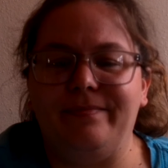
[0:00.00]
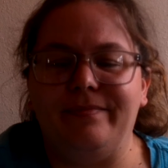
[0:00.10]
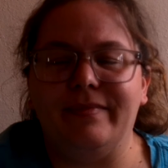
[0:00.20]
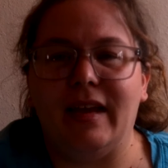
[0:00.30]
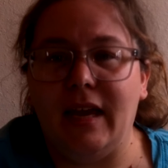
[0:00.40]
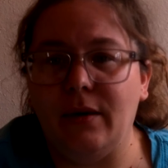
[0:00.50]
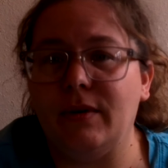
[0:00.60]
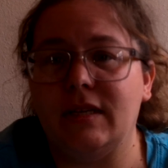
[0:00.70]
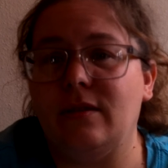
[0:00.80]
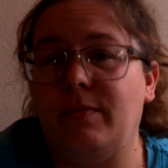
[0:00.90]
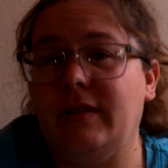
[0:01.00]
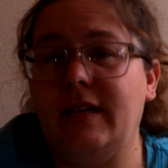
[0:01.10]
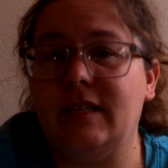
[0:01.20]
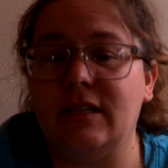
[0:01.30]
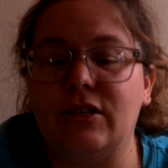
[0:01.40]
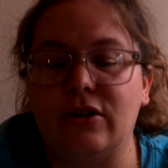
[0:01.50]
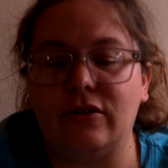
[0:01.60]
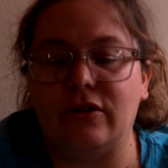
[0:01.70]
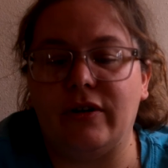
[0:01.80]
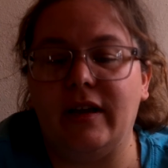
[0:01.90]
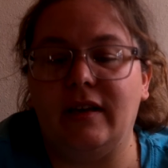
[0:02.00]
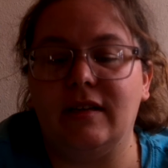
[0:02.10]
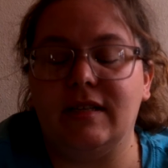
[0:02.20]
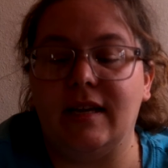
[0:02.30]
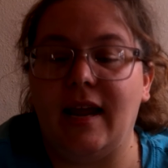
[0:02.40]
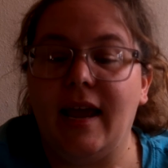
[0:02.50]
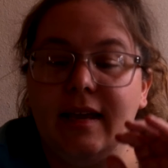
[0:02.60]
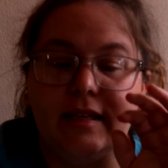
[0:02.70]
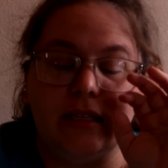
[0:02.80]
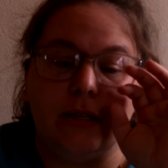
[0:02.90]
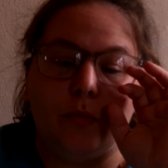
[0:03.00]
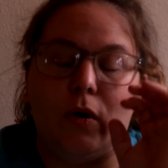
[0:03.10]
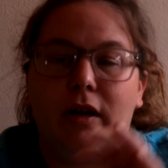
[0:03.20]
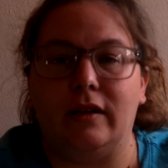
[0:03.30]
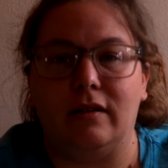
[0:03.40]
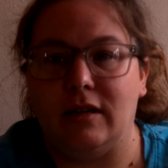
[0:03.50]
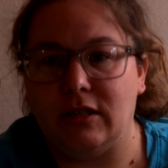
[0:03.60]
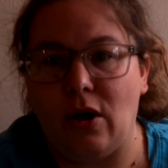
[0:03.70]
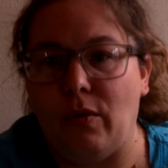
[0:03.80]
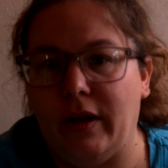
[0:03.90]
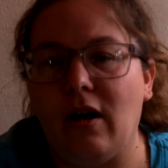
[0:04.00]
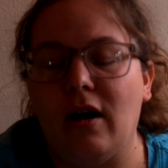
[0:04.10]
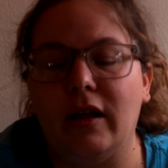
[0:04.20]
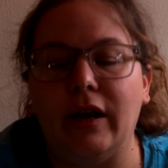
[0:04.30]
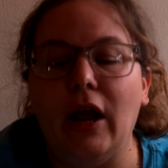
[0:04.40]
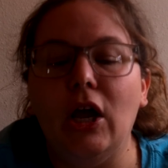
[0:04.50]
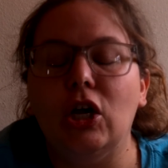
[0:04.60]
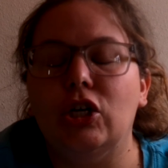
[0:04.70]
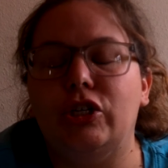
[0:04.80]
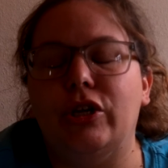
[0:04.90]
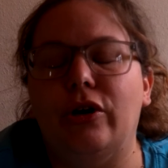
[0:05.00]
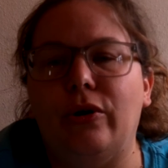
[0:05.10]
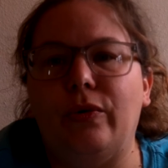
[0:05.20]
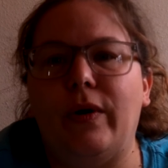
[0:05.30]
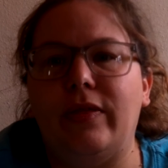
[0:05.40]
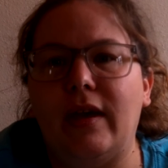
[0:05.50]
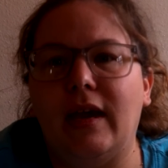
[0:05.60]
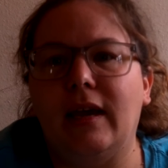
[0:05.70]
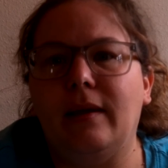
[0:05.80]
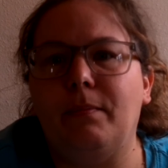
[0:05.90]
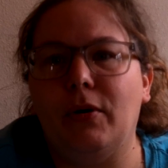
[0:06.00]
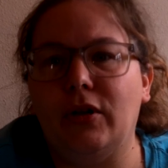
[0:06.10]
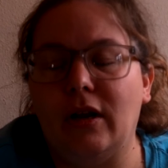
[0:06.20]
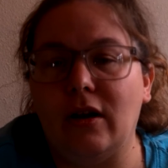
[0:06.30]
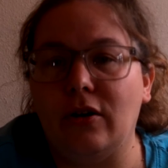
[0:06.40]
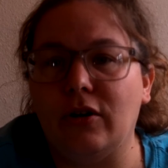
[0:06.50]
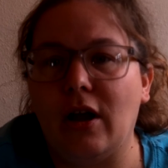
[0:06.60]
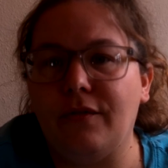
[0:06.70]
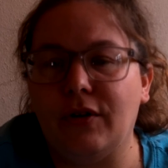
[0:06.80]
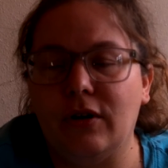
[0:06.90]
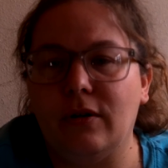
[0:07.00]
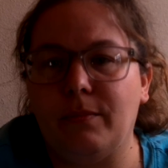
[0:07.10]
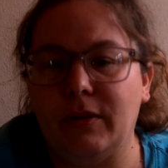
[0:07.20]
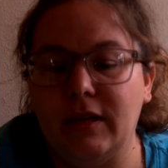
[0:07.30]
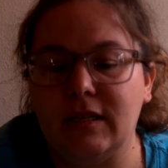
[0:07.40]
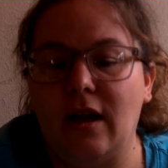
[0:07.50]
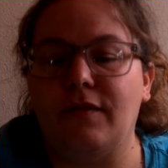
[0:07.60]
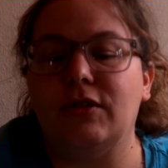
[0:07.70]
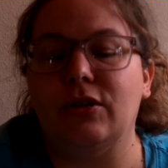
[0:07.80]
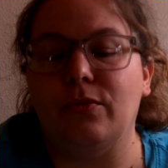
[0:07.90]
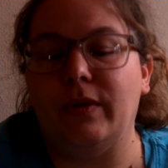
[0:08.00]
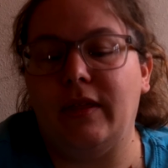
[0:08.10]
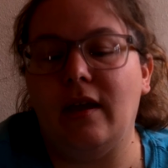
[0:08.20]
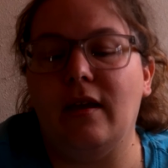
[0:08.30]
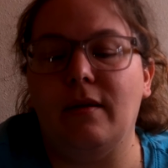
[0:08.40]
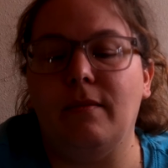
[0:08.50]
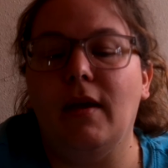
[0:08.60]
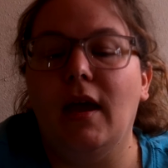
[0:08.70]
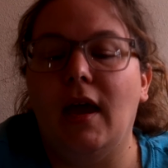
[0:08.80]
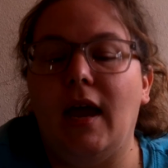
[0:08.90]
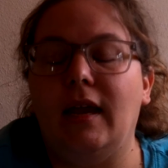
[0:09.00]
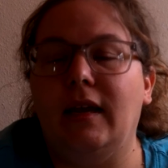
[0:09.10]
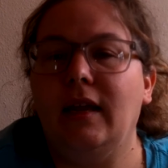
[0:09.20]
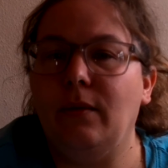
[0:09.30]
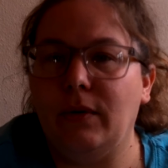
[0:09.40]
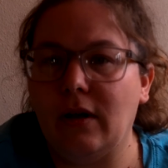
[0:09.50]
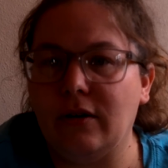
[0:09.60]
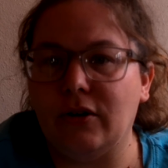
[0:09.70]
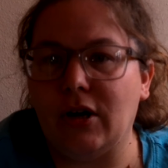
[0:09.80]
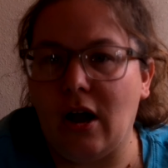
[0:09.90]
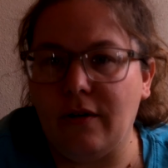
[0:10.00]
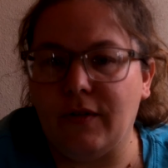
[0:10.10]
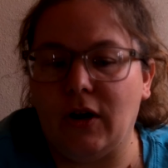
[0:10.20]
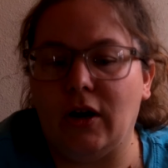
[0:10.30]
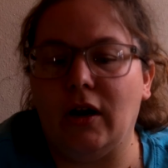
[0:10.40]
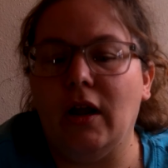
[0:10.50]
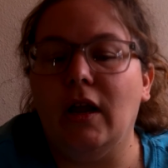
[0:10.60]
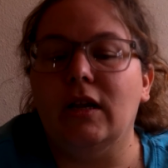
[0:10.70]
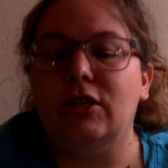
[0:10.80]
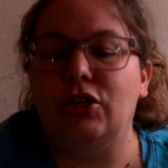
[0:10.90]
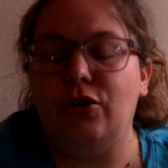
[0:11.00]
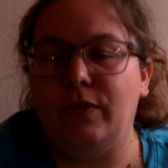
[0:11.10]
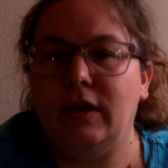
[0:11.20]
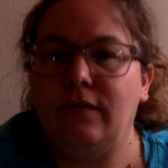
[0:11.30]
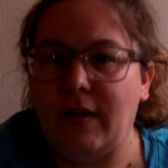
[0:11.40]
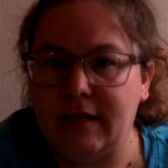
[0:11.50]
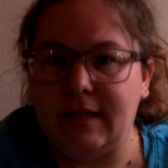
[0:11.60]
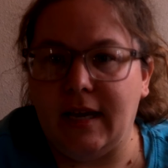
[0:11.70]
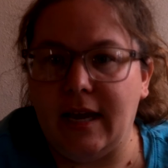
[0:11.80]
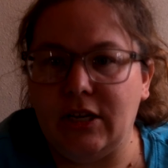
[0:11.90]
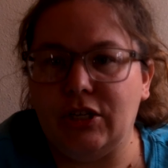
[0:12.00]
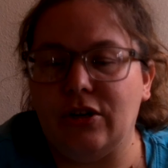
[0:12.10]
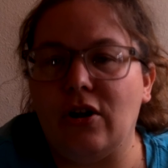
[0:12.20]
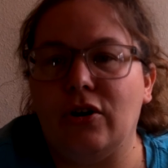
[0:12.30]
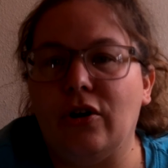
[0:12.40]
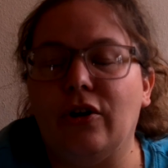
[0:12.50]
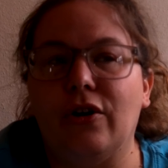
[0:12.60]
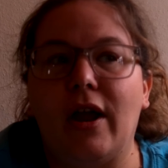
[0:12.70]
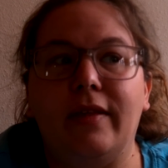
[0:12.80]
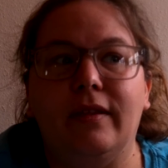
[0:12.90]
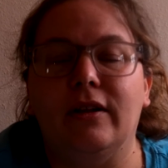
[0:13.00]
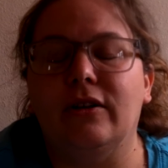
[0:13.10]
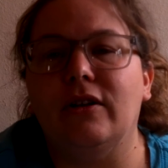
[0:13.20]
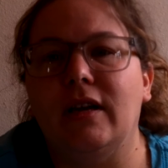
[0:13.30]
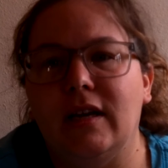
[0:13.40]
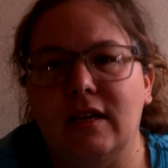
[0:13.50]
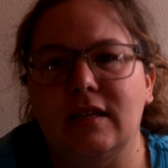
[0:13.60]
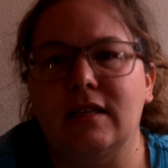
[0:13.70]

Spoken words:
he went to the police and turned her in and said, hey, this is what is going on. So they put an undercover police officer with him, and he went undercover to do an investigation on her. And there is